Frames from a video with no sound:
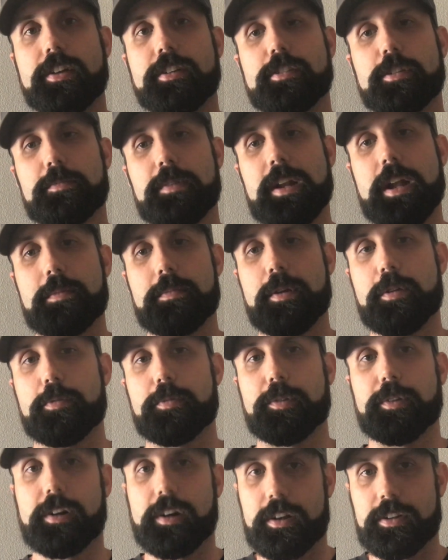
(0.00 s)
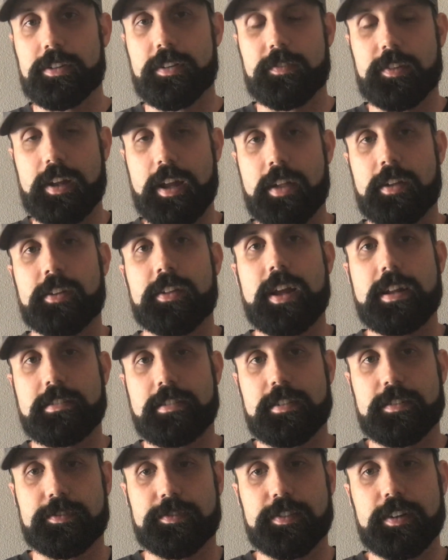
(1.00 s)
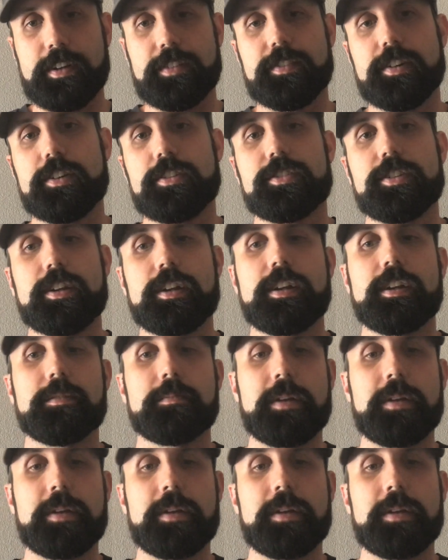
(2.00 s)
So MinHub Youth where they're all shoved together, that's the free version.